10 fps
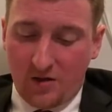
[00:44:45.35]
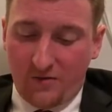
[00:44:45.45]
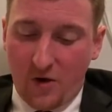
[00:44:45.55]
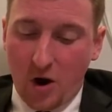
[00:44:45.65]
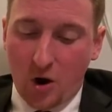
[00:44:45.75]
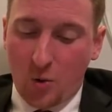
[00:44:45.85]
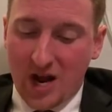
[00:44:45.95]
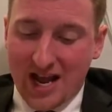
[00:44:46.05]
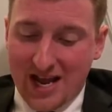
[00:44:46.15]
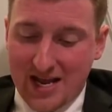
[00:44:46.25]
far
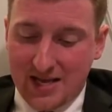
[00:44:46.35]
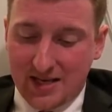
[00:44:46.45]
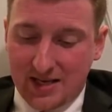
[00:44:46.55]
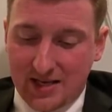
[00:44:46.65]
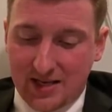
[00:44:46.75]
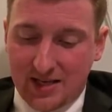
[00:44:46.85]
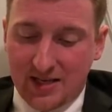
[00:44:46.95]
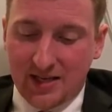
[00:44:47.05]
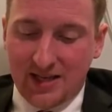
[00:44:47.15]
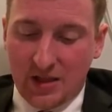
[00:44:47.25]
away
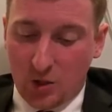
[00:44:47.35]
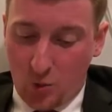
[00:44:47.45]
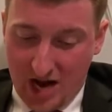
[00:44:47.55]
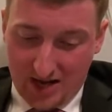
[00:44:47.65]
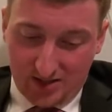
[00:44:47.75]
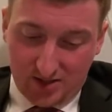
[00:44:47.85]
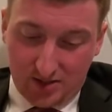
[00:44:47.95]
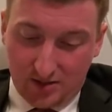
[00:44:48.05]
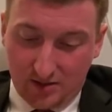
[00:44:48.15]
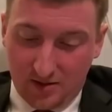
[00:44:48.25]
in the
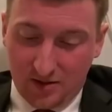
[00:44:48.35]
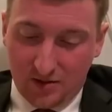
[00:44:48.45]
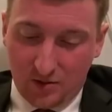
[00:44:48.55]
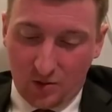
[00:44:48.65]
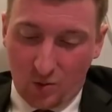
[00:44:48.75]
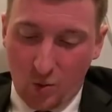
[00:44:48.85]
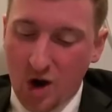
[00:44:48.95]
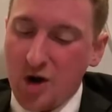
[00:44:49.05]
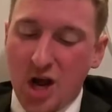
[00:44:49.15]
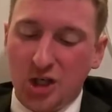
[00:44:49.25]
west,
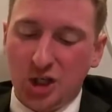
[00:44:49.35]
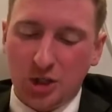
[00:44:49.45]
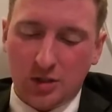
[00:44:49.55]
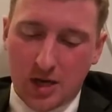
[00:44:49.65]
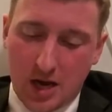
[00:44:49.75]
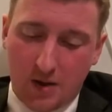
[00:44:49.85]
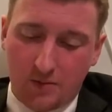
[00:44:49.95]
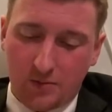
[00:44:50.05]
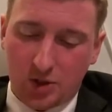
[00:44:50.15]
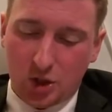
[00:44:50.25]
where none shall
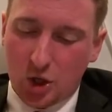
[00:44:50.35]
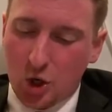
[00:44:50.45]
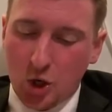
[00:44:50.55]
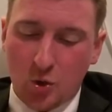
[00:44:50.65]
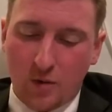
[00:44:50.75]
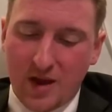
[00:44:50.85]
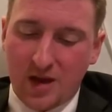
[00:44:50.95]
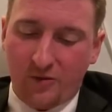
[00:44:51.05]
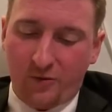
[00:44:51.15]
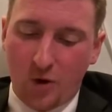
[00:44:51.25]
come to hurt or make
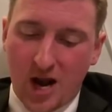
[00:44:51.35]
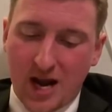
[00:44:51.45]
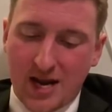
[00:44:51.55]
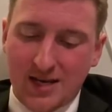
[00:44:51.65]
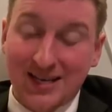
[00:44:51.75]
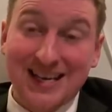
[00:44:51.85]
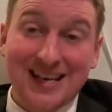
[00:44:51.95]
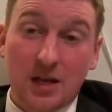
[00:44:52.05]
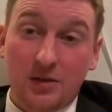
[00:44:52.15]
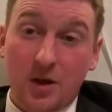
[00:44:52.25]
afraid,
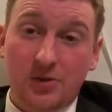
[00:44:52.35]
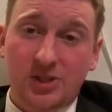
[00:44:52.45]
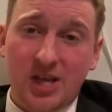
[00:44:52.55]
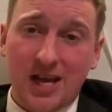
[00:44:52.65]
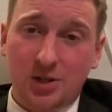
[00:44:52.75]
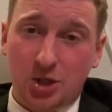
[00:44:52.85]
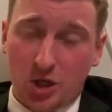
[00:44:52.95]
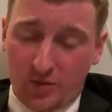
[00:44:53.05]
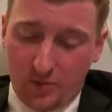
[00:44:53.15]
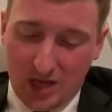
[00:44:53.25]
there the saints shall
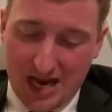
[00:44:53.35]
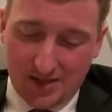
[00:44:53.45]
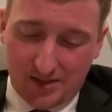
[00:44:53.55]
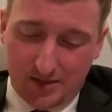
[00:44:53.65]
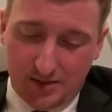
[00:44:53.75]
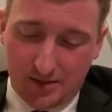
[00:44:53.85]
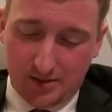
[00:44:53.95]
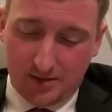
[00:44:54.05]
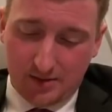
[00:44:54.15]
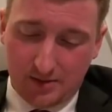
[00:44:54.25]
be blessed.
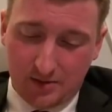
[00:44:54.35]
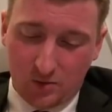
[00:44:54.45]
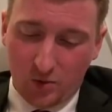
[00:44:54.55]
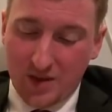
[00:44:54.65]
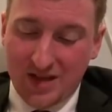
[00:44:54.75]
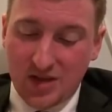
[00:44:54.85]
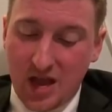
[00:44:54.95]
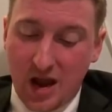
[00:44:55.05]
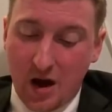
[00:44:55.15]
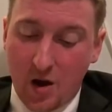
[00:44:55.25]
We'll make the
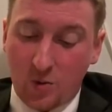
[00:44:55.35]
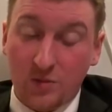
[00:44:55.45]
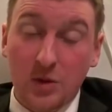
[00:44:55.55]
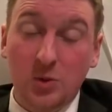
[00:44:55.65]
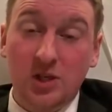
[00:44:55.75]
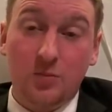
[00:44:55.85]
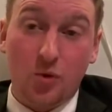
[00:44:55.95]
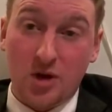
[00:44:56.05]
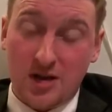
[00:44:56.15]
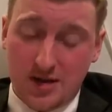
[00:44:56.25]
air with music
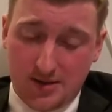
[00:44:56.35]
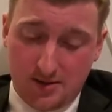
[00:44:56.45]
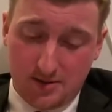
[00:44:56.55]
breathe,